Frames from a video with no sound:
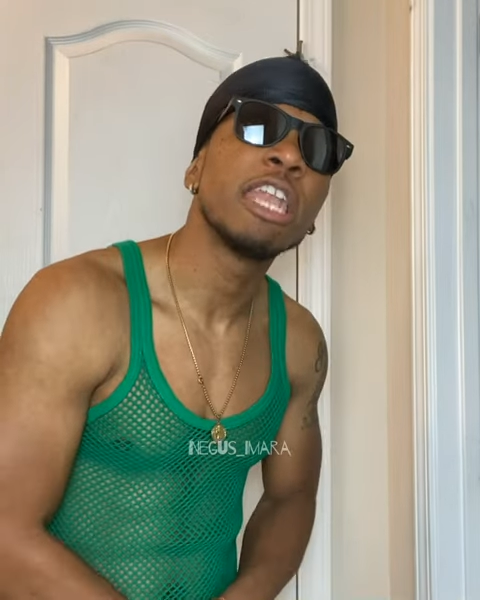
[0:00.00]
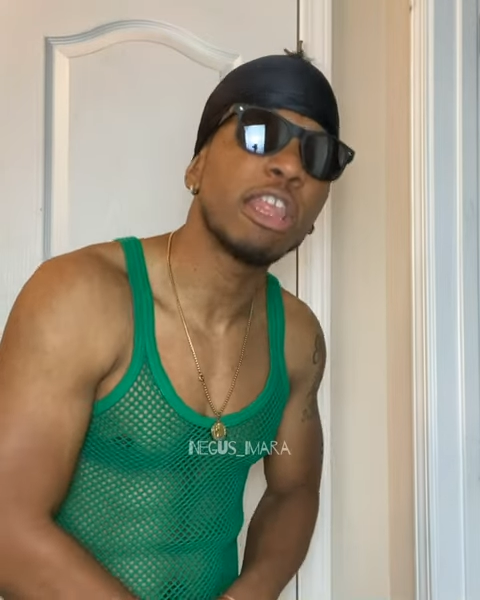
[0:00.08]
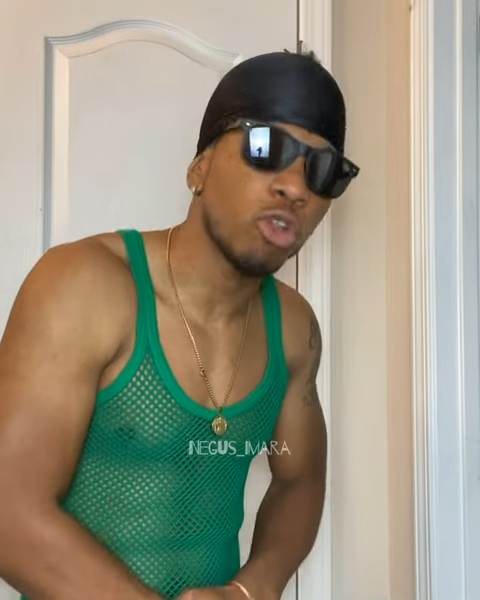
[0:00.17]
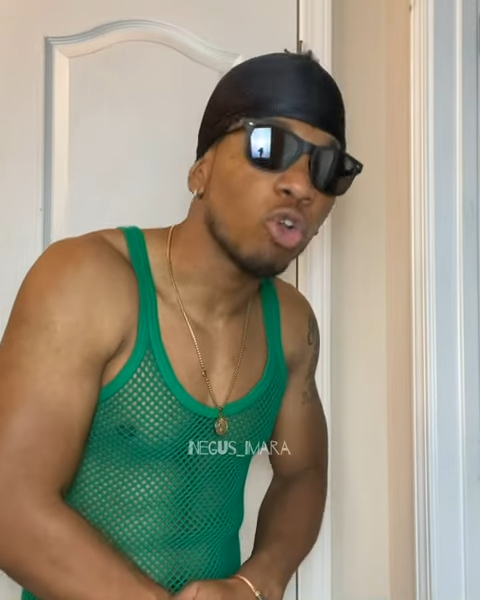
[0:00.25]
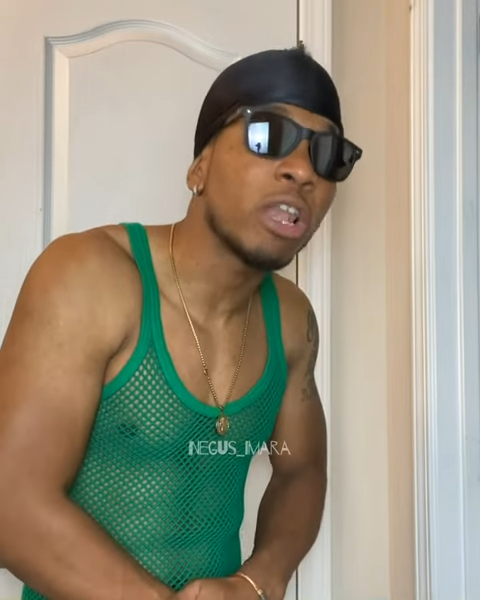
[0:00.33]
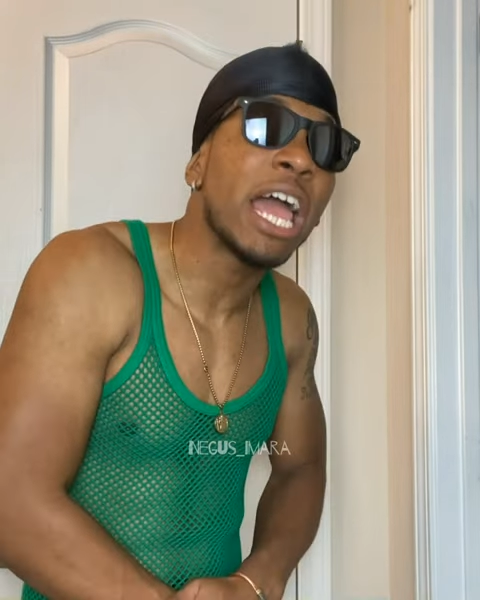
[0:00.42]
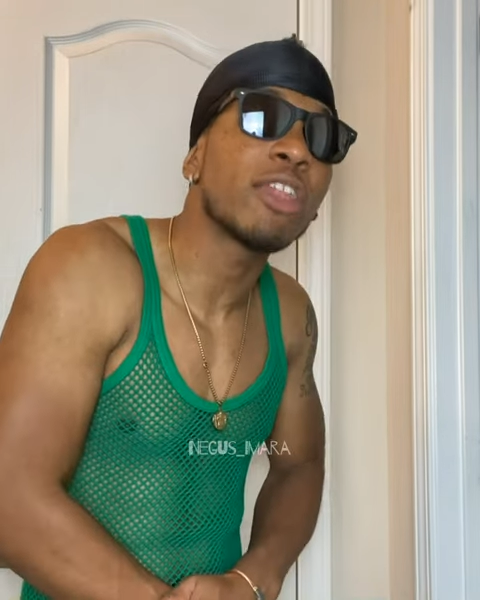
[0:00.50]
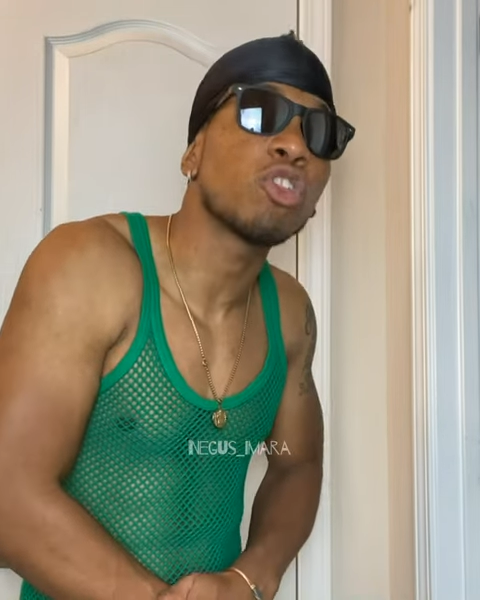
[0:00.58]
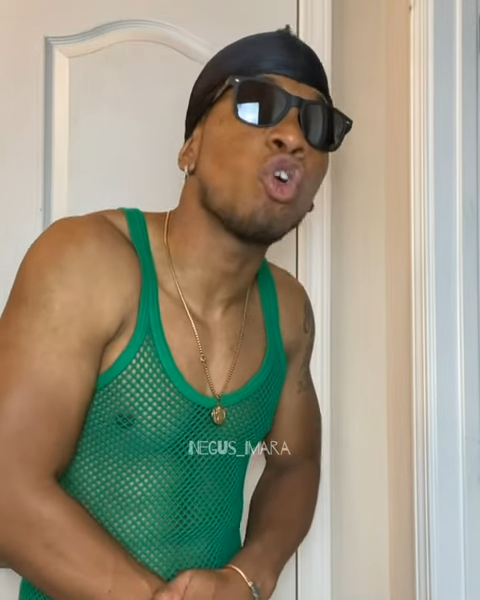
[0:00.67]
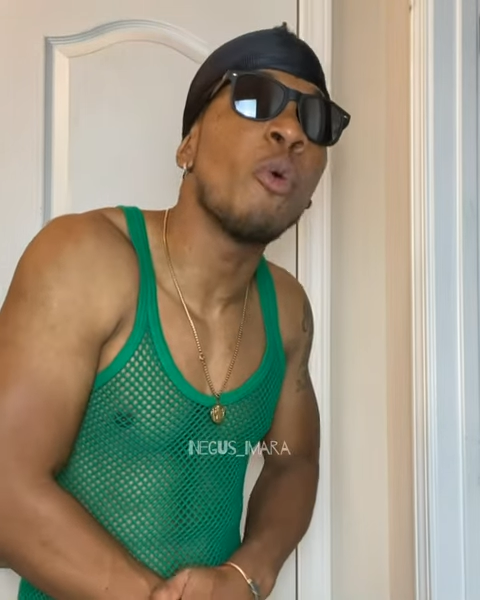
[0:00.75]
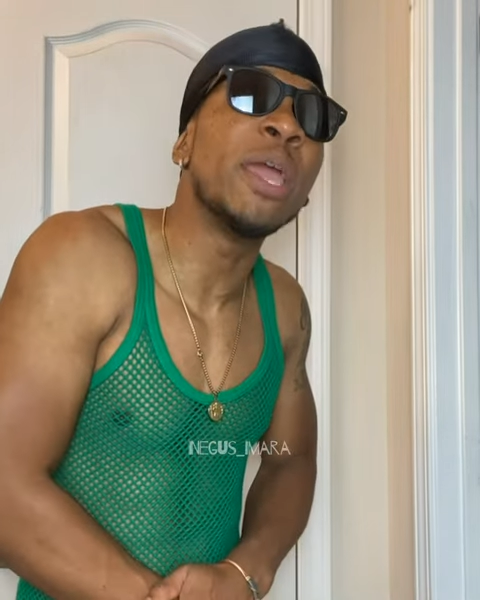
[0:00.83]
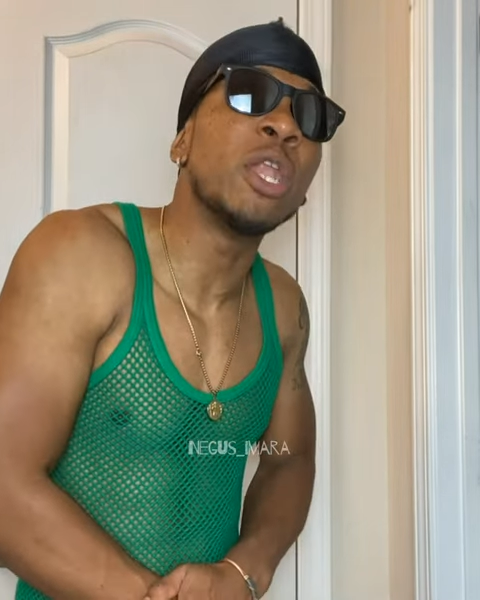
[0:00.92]
This look like
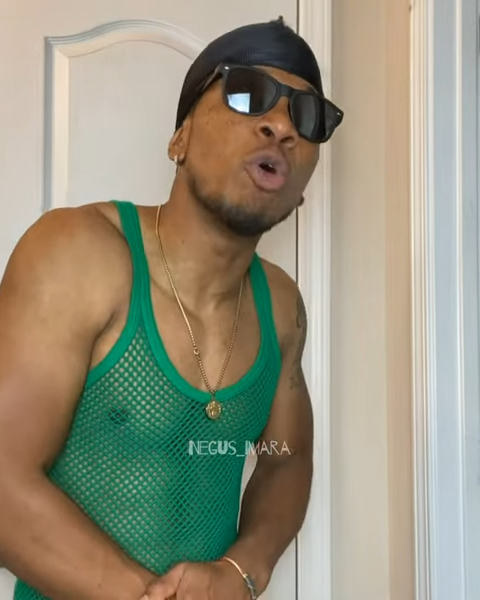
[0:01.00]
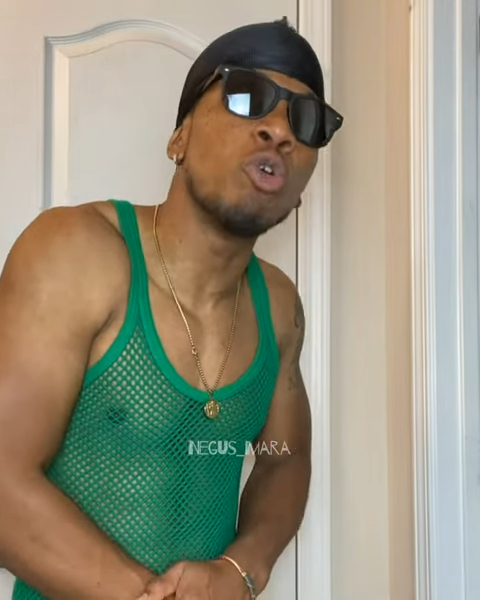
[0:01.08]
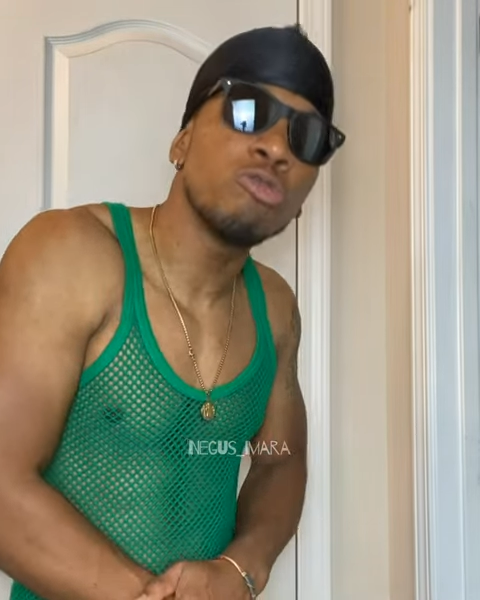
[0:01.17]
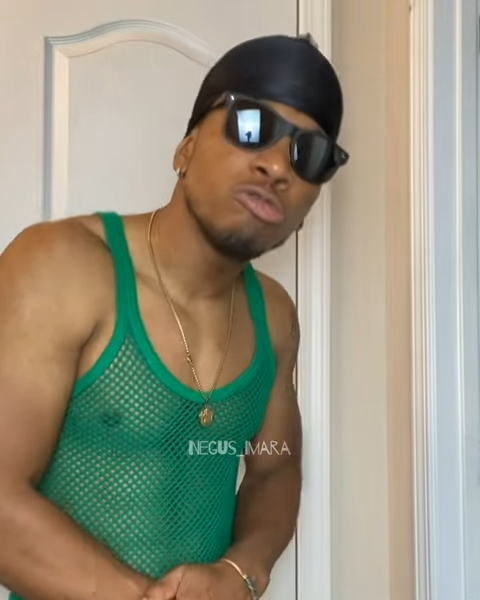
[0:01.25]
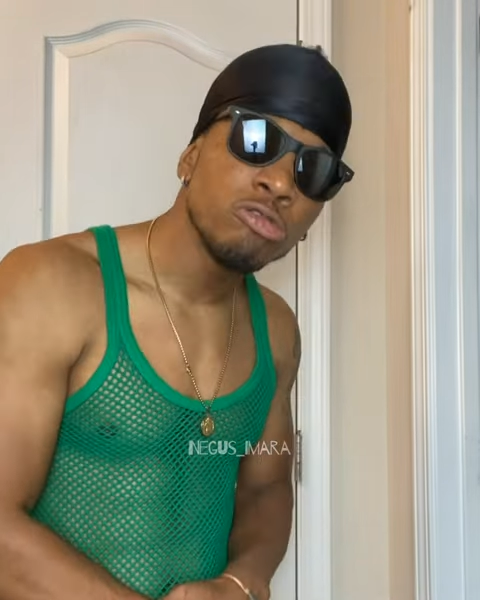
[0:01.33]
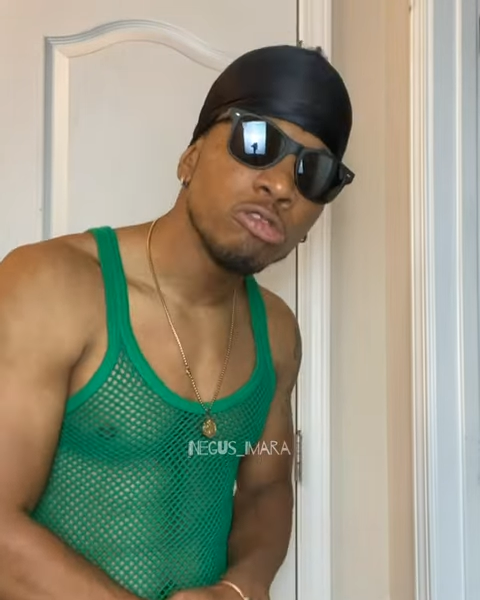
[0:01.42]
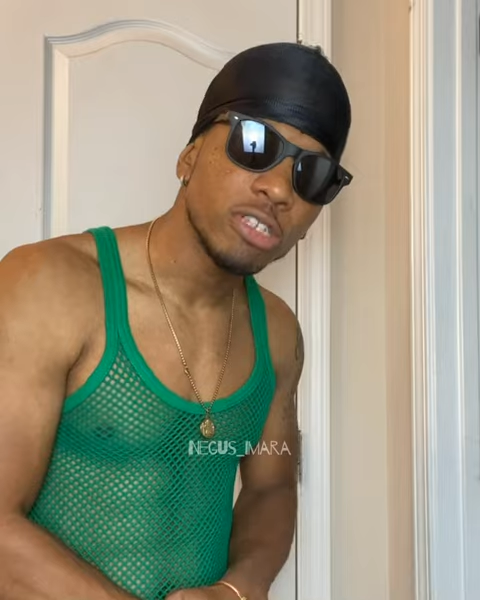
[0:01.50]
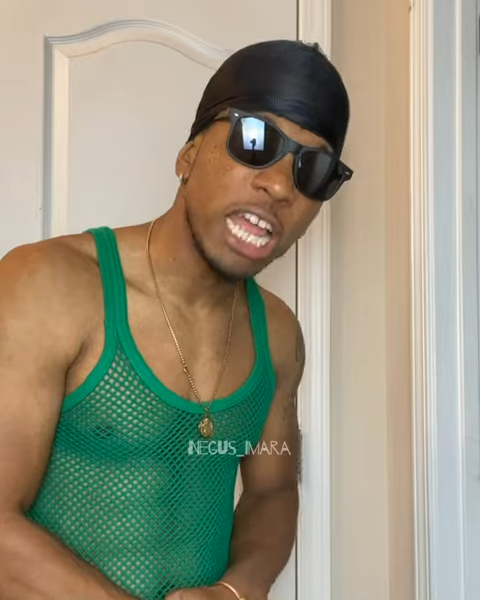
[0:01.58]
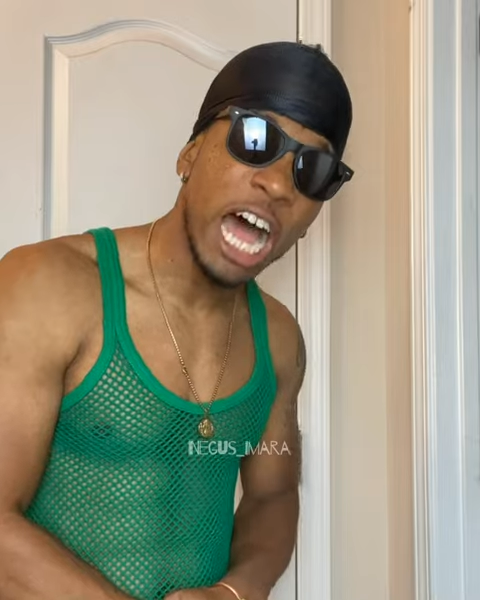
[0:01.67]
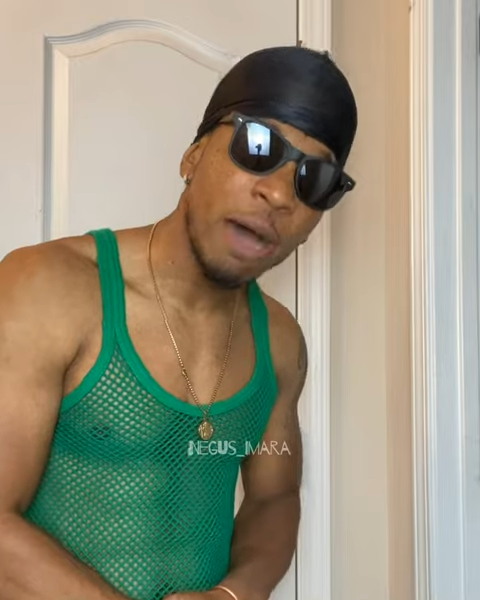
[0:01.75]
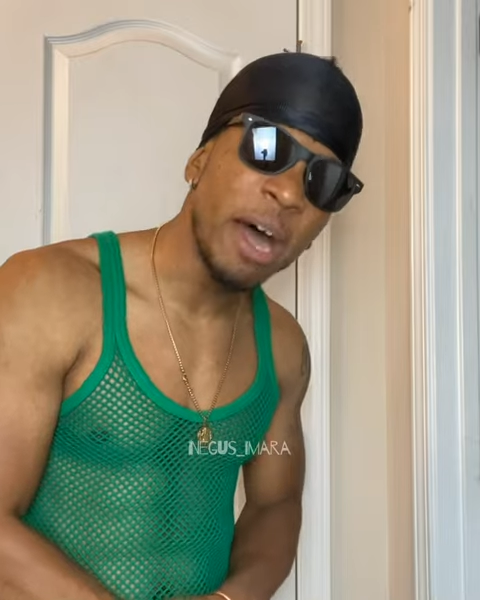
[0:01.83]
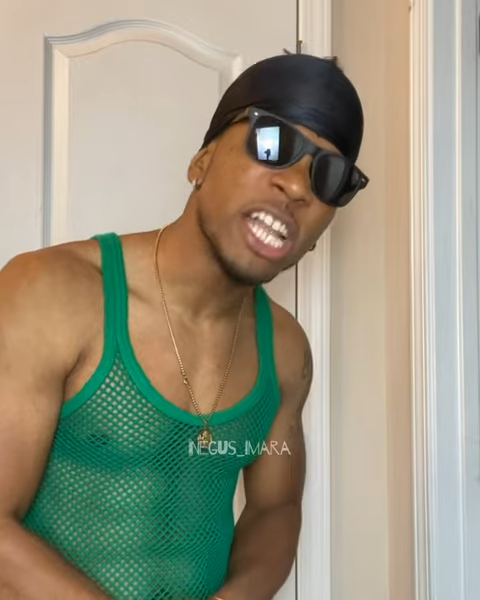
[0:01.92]
Scooby-Doo.
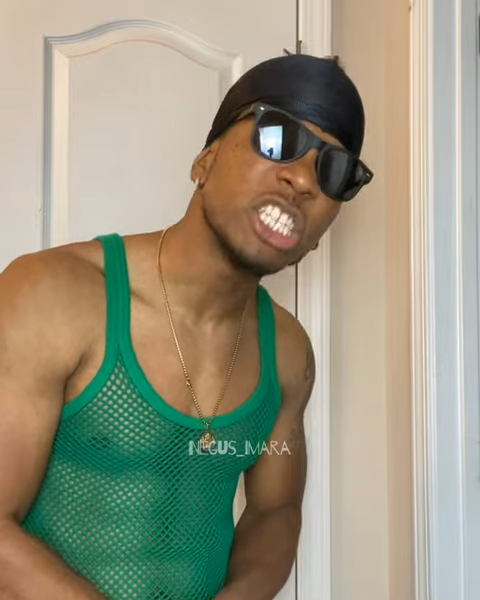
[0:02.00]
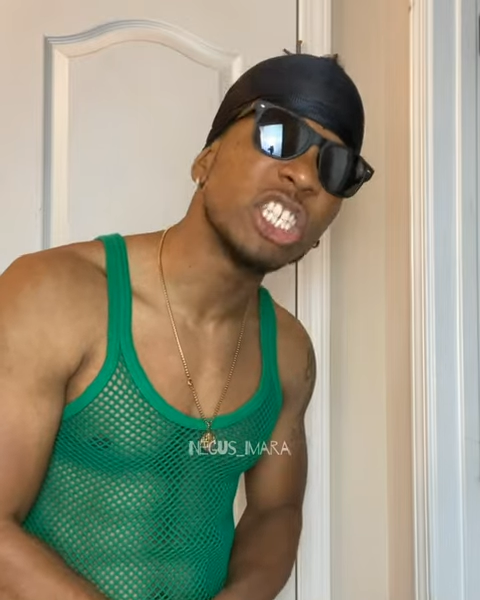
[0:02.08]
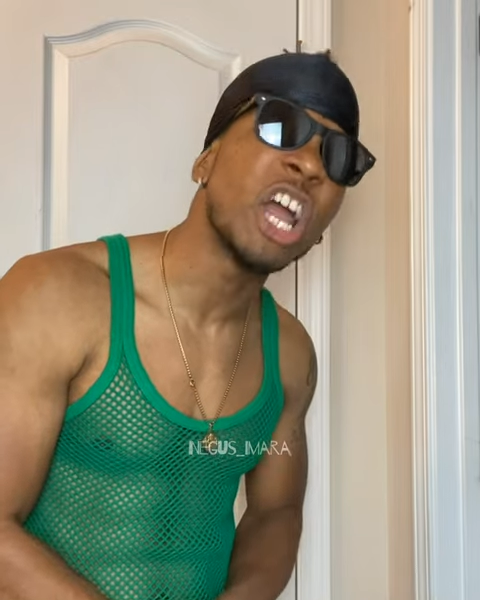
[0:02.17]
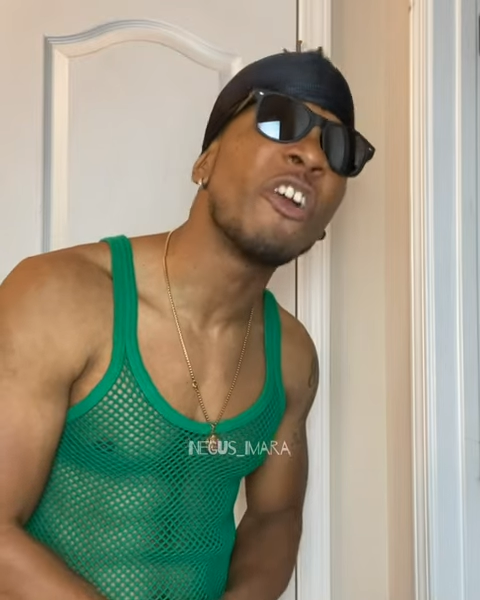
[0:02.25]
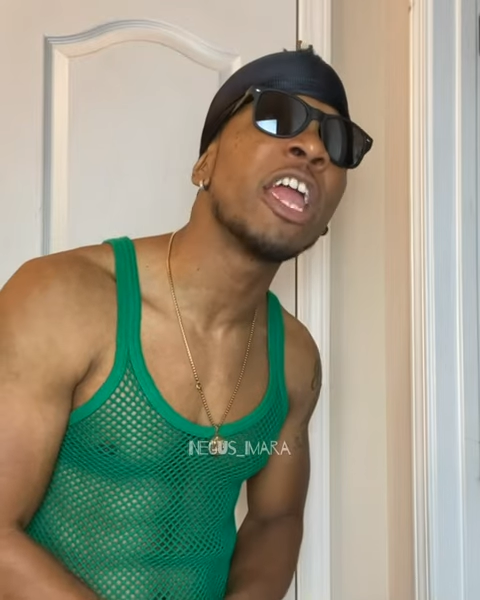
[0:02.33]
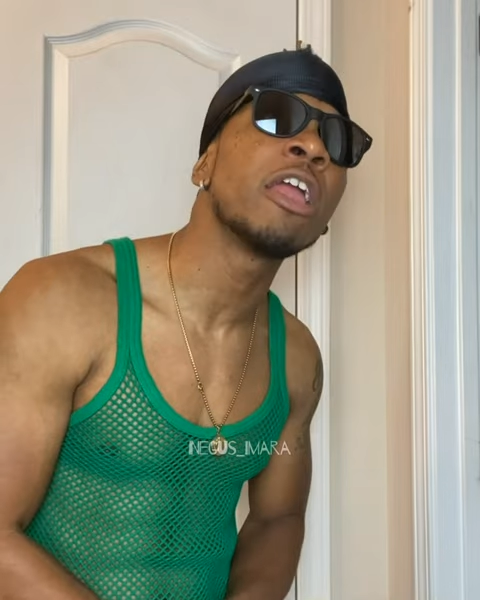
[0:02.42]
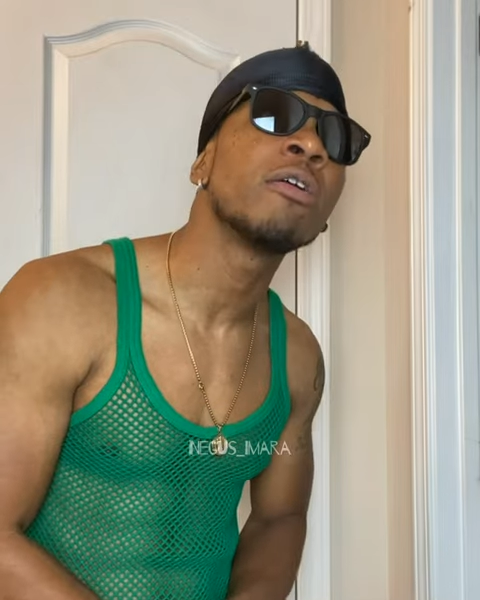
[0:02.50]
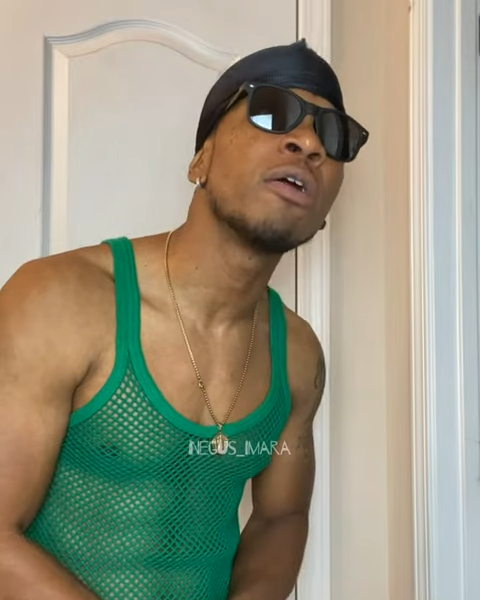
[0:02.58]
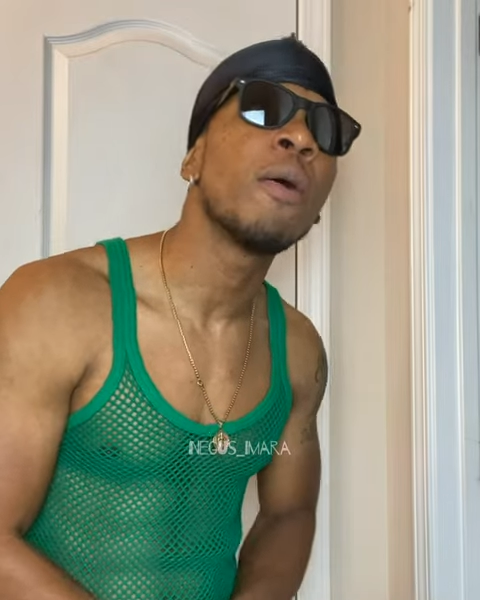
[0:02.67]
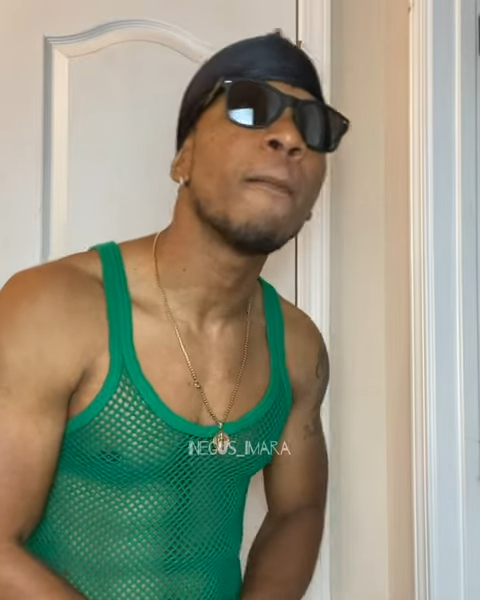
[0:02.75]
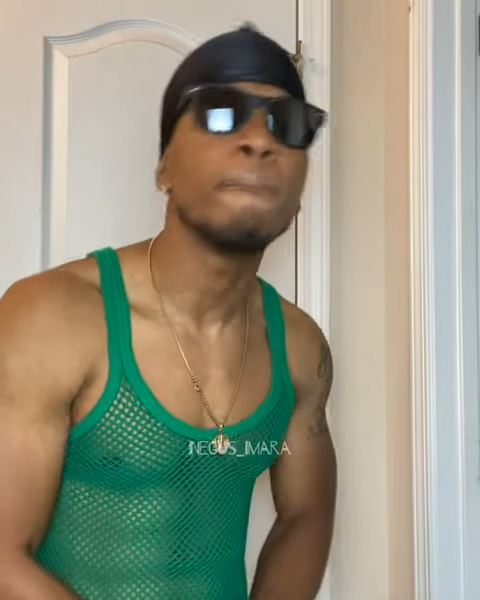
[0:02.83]
Tom and Jerry,